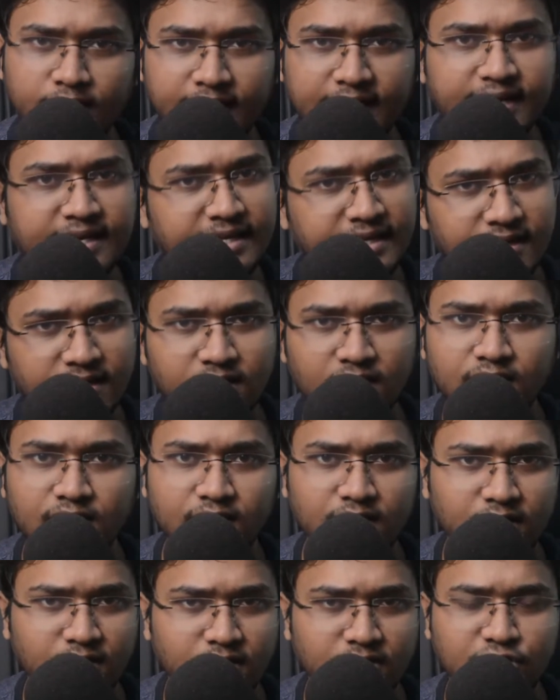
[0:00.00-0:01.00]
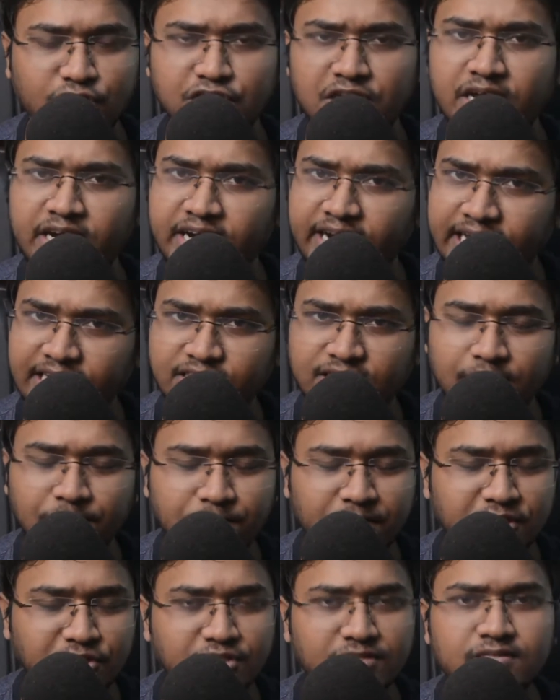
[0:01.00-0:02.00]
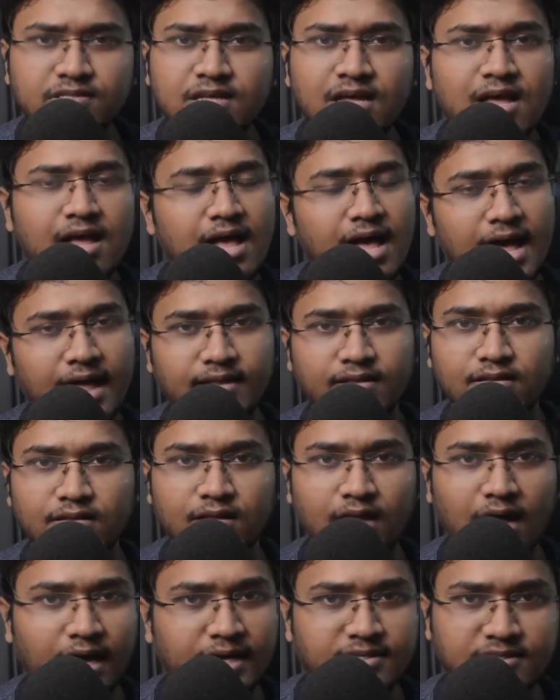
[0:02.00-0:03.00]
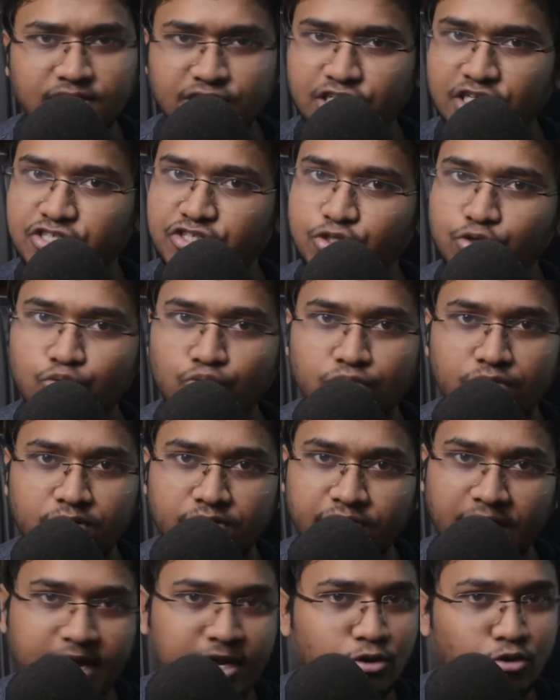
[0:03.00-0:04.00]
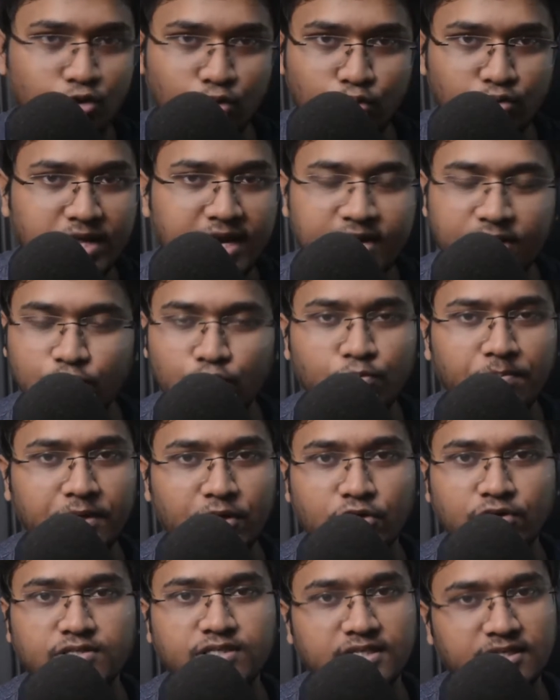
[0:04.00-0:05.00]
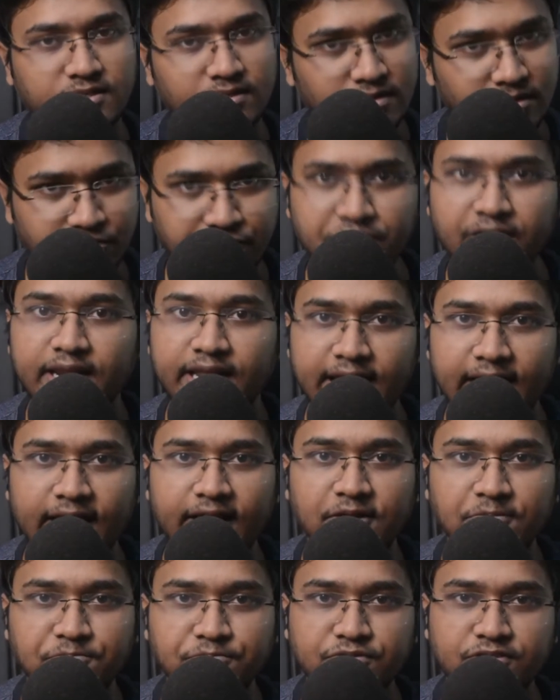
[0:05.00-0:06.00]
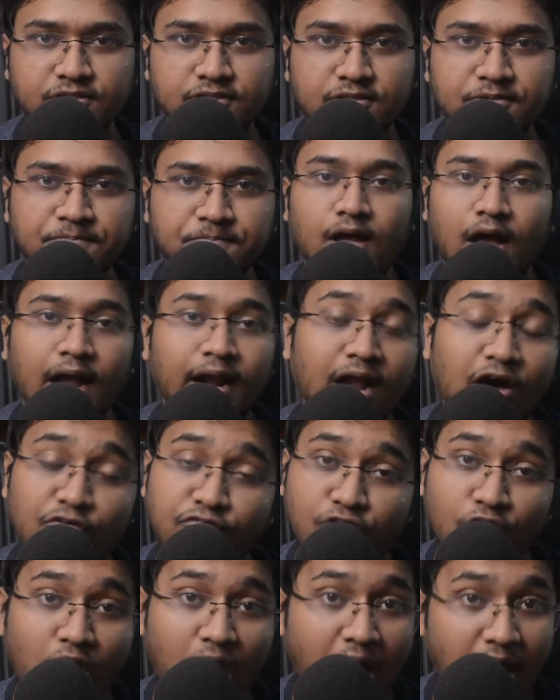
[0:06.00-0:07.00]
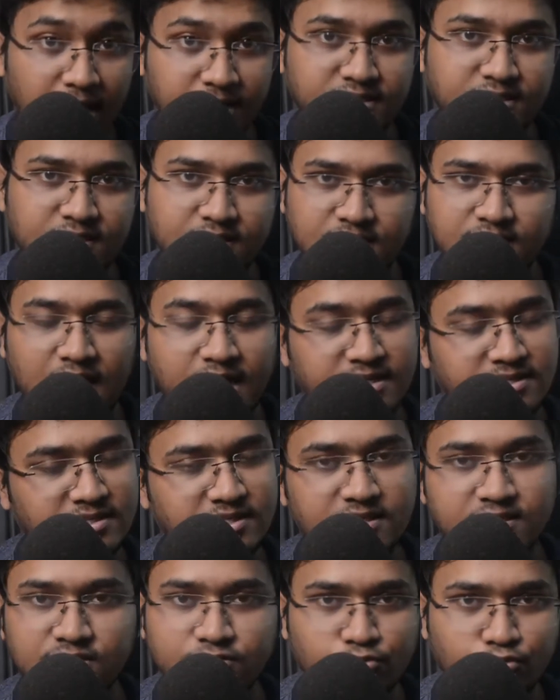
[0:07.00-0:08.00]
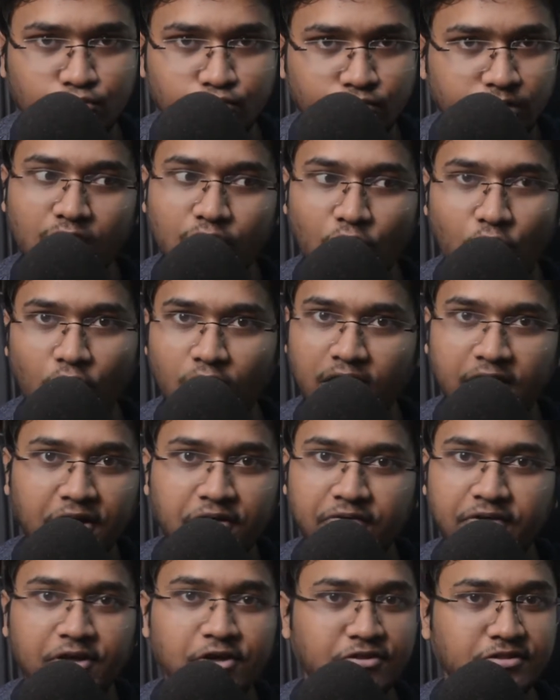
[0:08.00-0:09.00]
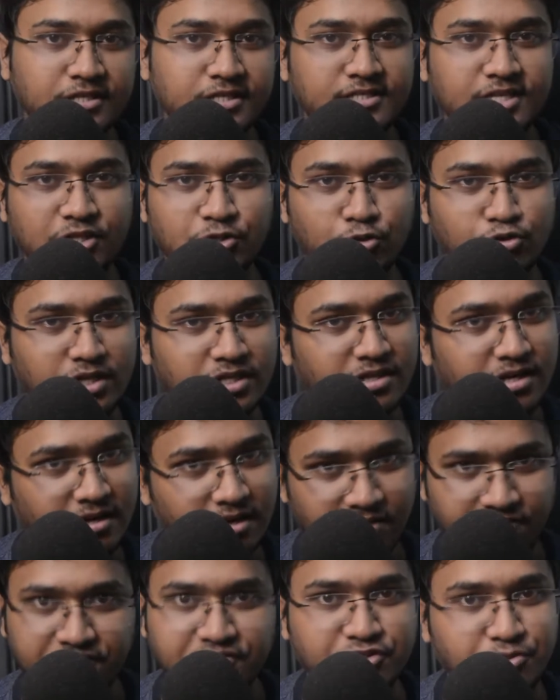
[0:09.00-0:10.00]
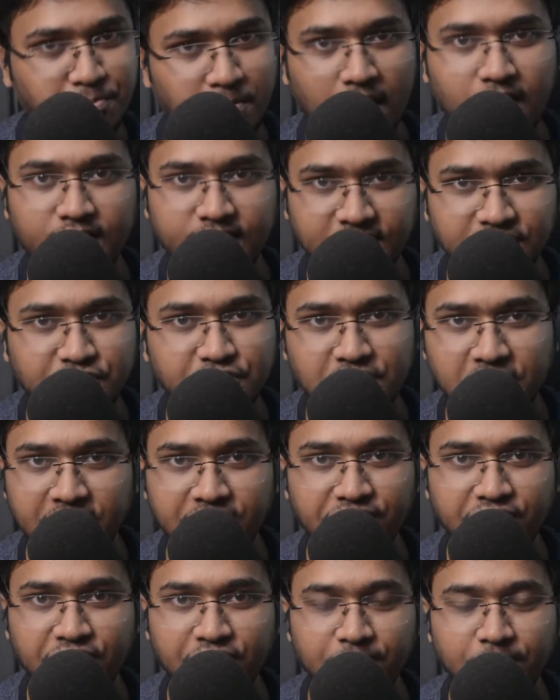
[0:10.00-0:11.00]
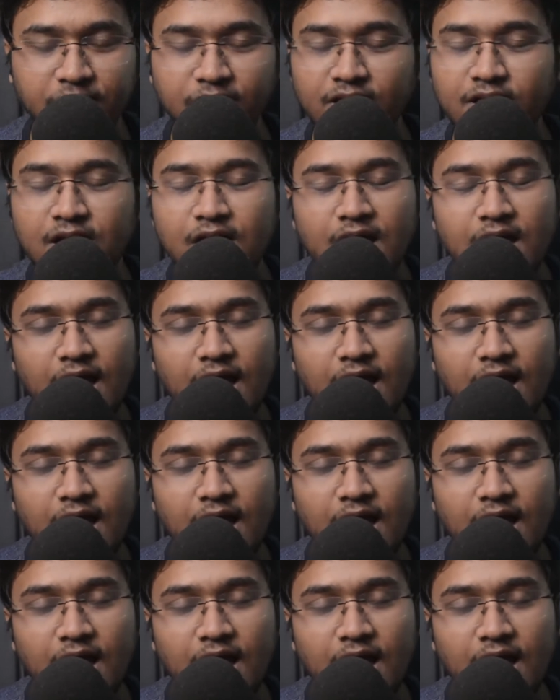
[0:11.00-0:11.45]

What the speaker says: technique in GRE text completions, and I suggest you try to do that too, because it really helps. And now for RCs, we'll all agree on this that those are the toughest part in GRE verbal.